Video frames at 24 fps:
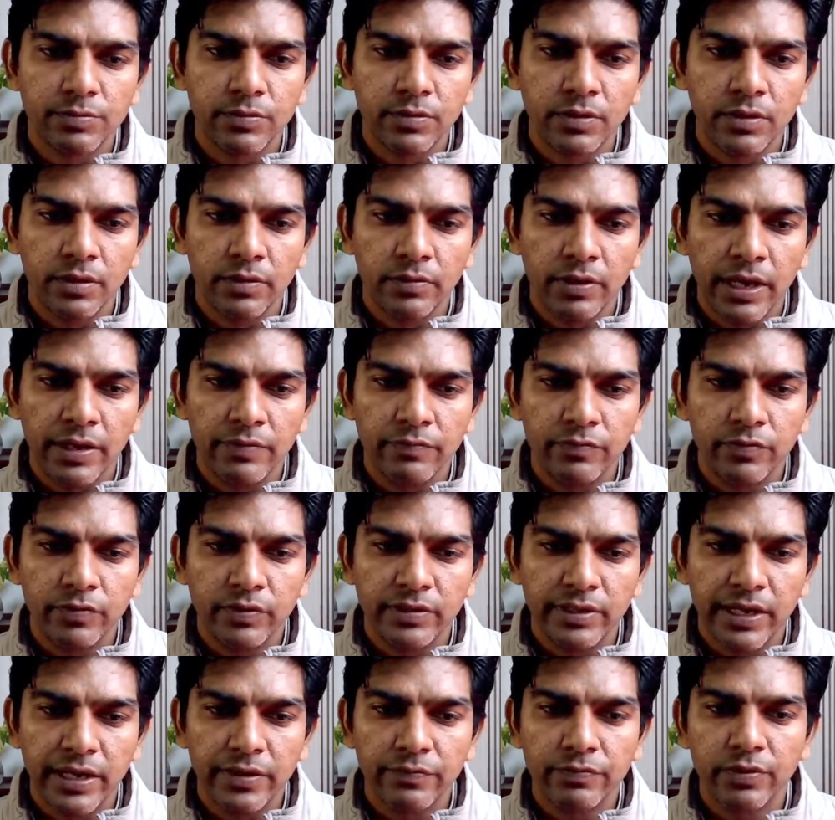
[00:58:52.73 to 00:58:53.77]
and
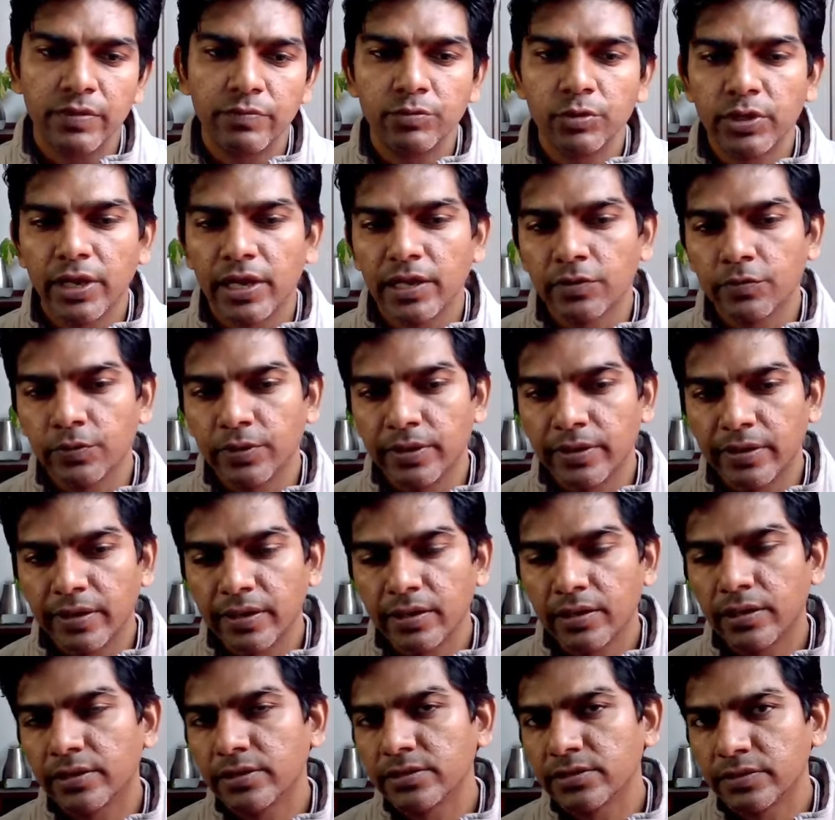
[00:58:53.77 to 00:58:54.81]
that we have to calculate, right?
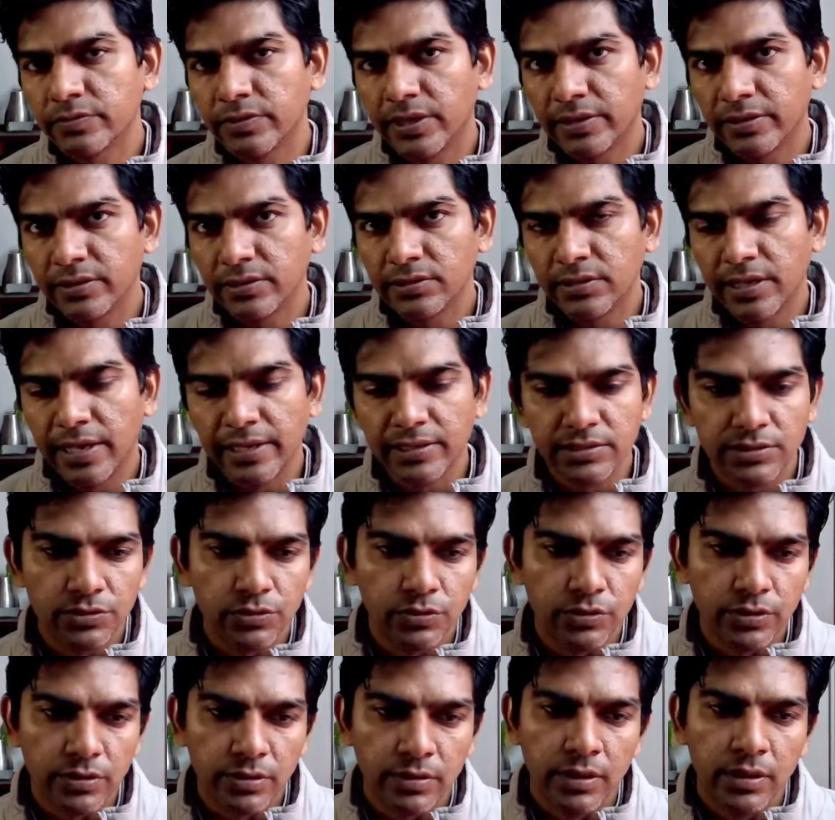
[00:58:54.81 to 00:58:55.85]
Let us say that is
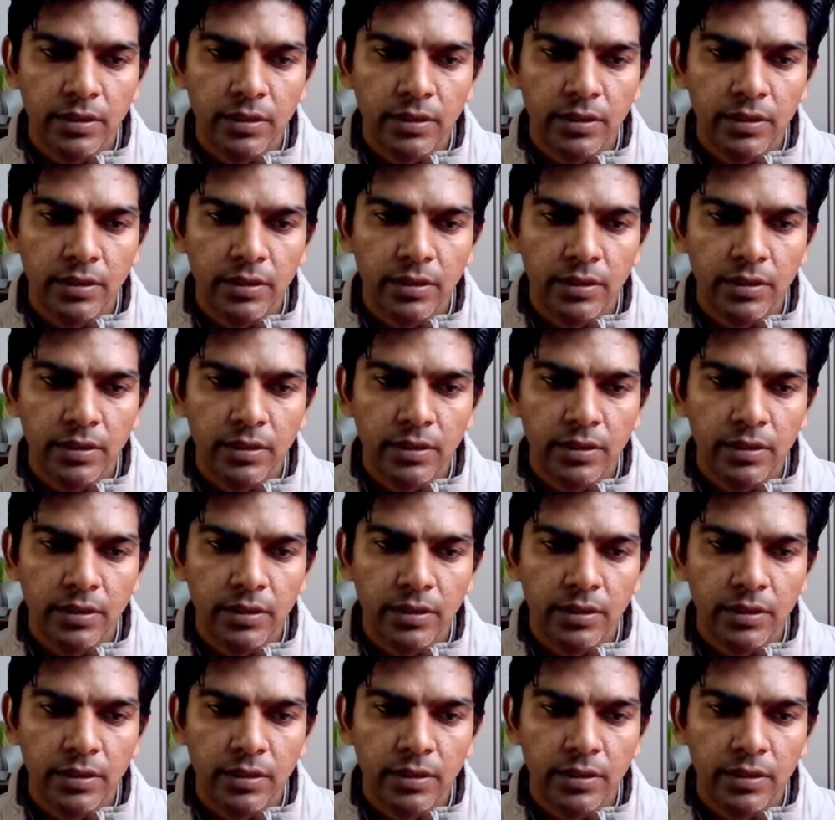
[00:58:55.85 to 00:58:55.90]
x0.